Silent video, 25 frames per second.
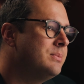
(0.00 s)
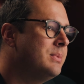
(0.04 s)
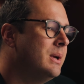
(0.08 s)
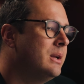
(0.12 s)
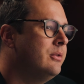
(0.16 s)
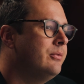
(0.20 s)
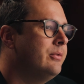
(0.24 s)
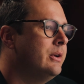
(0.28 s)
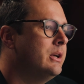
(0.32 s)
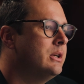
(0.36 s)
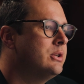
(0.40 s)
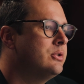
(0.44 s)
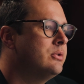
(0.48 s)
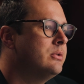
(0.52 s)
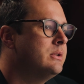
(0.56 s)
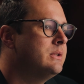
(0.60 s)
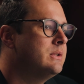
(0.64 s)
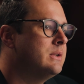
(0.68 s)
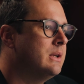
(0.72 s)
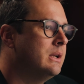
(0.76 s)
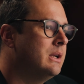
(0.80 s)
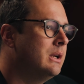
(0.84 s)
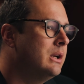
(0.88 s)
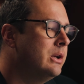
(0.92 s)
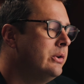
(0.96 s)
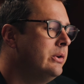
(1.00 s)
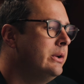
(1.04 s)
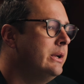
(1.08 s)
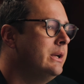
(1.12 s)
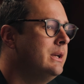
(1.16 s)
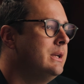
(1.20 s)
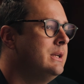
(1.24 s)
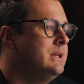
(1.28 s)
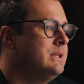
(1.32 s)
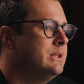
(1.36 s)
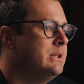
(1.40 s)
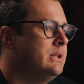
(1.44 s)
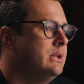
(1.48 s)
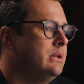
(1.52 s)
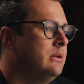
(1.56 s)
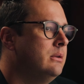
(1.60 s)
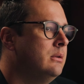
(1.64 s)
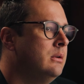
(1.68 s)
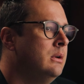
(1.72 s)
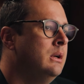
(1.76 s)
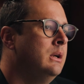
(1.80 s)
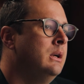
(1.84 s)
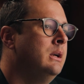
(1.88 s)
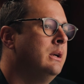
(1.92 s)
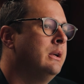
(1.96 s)
manufacturers, including NiSi,
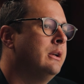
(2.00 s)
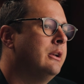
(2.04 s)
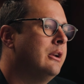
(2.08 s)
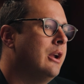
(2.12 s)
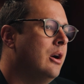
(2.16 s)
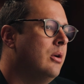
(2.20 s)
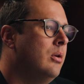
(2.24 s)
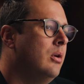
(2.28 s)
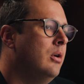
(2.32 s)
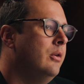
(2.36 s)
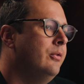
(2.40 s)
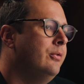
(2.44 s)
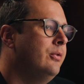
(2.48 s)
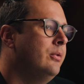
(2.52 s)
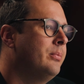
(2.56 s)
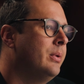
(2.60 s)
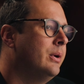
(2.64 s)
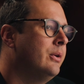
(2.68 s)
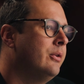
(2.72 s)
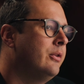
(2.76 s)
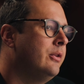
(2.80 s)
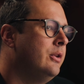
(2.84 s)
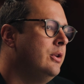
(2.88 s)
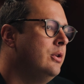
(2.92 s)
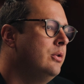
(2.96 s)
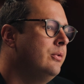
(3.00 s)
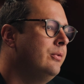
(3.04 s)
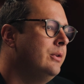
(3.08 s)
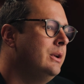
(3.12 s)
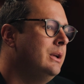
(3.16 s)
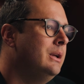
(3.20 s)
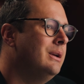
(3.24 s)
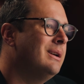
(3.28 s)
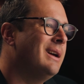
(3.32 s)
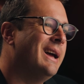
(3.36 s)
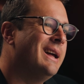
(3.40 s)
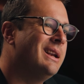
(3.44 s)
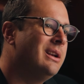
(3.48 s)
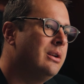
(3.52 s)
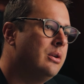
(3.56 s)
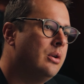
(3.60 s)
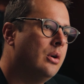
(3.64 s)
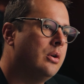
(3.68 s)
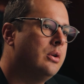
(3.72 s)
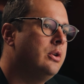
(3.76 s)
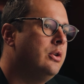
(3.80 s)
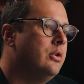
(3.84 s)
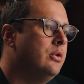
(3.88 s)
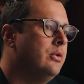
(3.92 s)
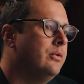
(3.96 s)
now offer both UV and
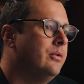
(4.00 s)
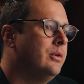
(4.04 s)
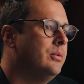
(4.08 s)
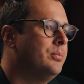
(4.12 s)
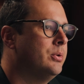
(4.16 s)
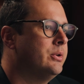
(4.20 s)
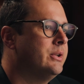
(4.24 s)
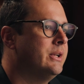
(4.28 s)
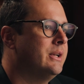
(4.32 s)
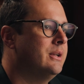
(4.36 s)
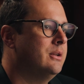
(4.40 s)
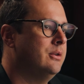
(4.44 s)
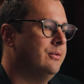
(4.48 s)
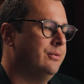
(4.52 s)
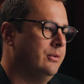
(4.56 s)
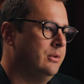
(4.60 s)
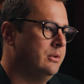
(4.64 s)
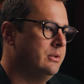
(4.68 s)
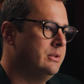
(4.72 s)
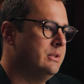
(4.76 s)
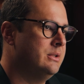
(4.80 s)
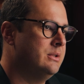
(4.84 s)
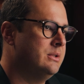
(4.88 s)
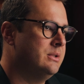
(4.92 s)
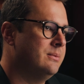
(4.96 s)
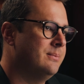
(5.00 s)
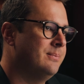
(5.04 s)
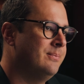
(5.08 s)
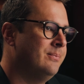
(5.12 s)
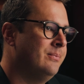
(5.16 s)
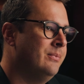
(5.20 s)
non-UV protector filters.